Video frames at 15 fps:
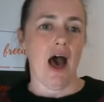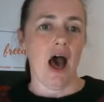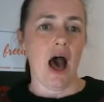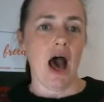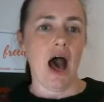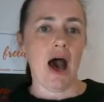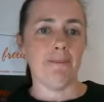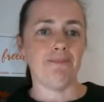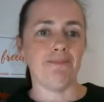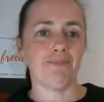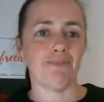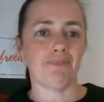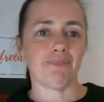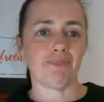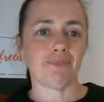
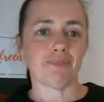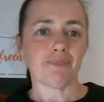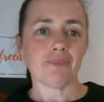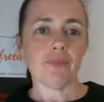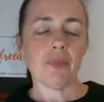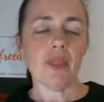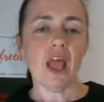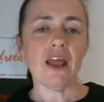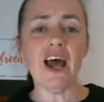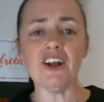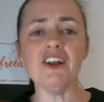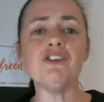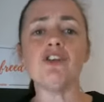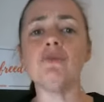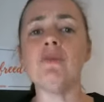Now, I
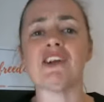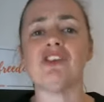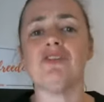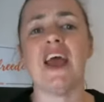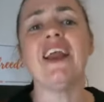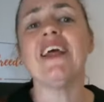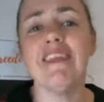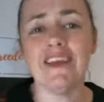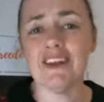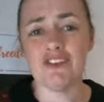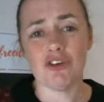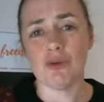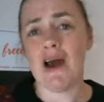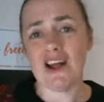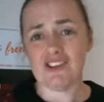didn't do much of anything
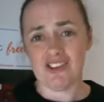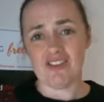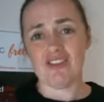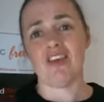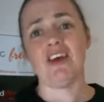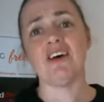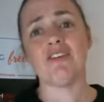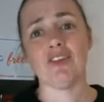until March this year.